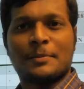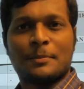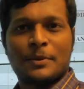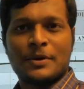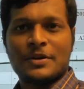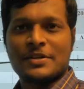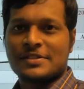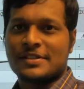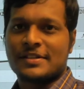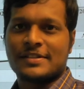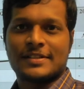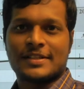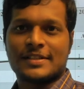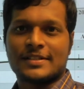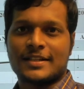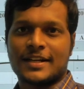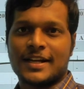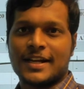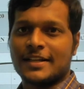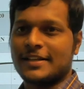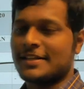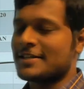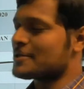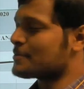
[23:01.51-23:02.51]
stresses
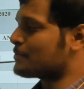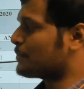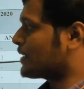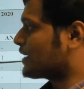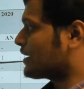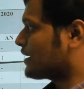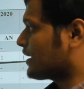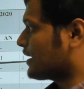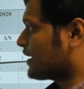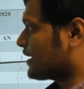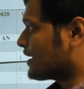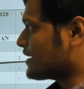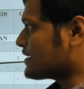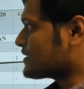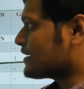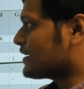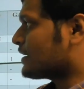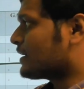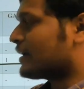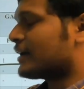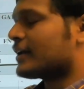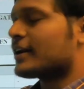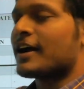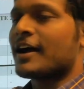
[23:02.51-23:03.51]
like this, but in recent
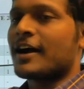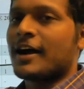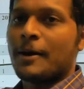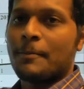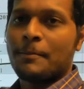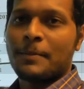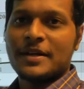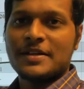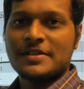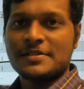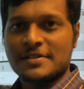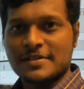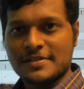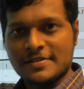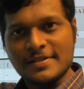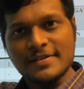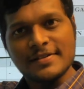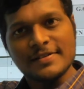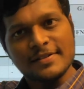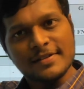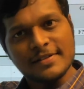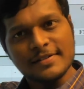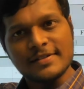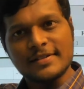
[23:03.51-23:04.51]
year complex
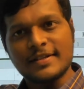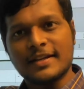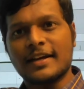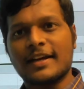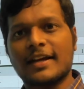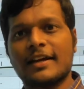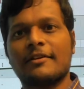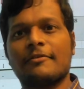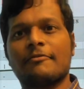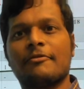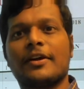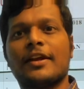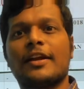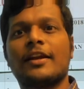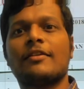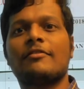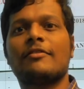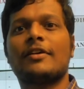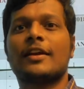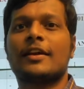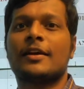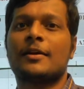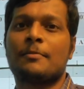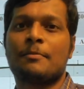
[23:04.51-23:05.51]
stresses is taken very
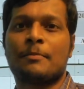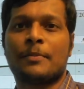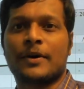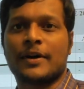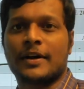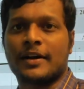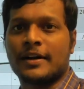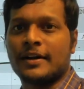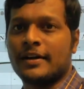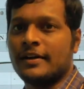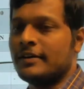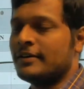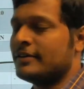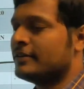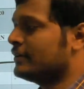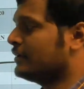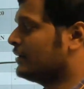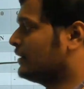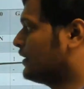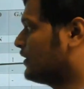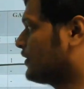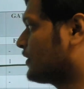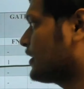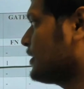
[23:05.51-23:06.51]
very important.
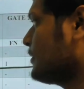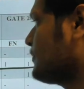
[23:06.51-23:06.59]
Okay.